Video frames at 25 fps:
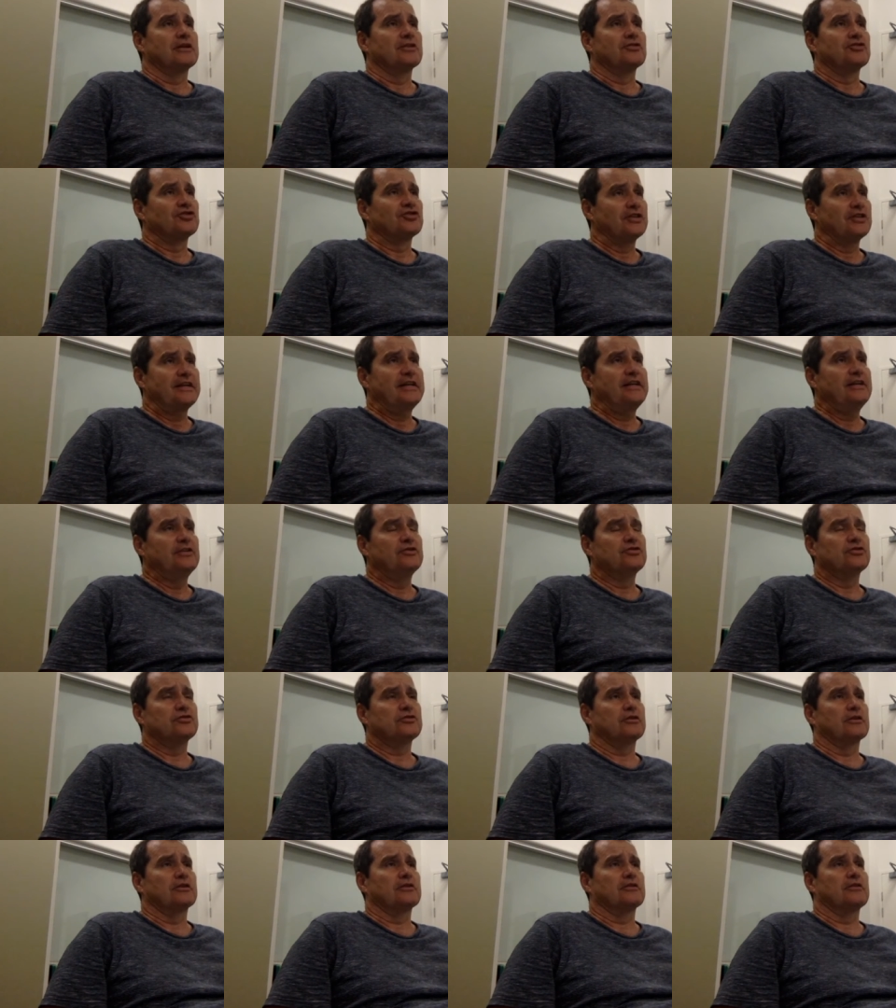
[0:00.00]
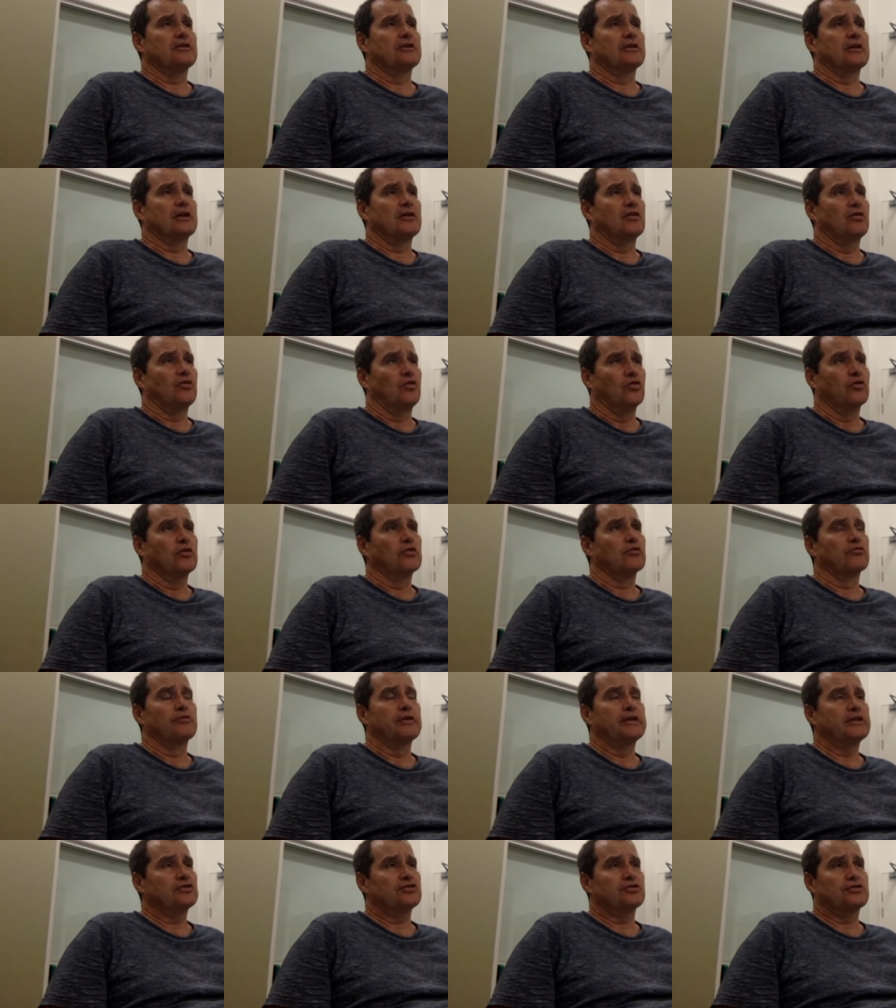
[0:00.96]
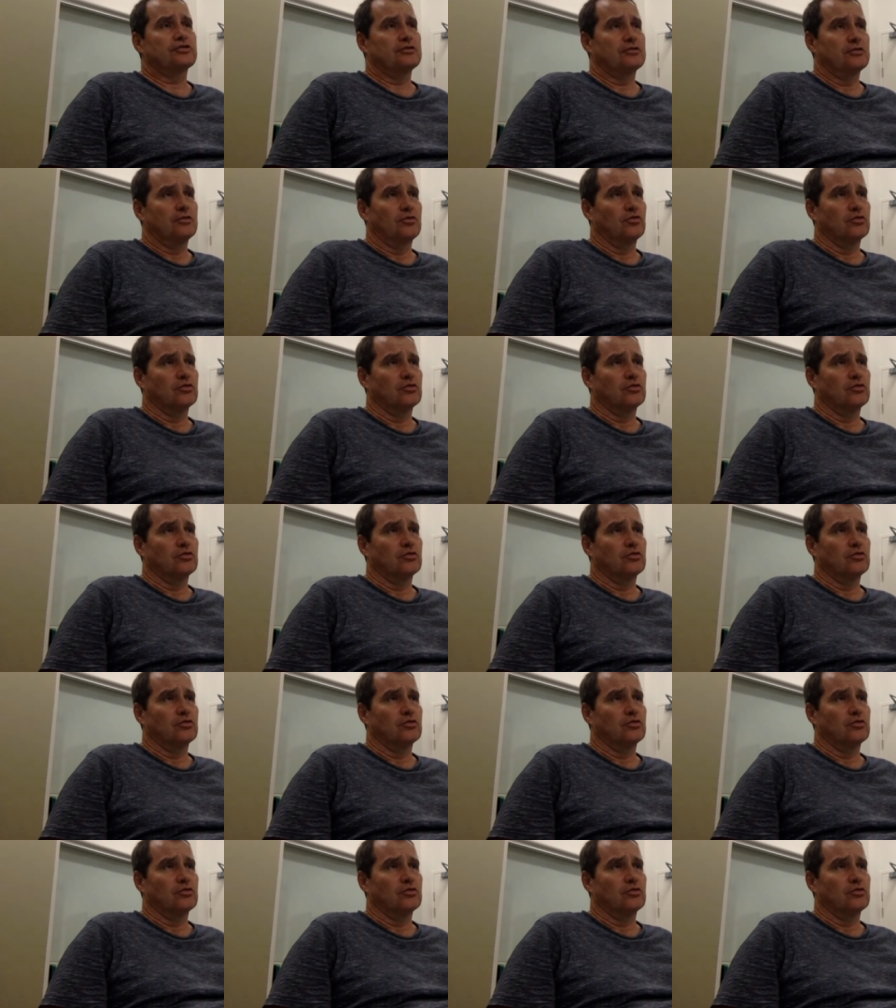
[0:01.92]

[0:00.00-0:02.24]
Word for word: and seeds that, that are oil rich,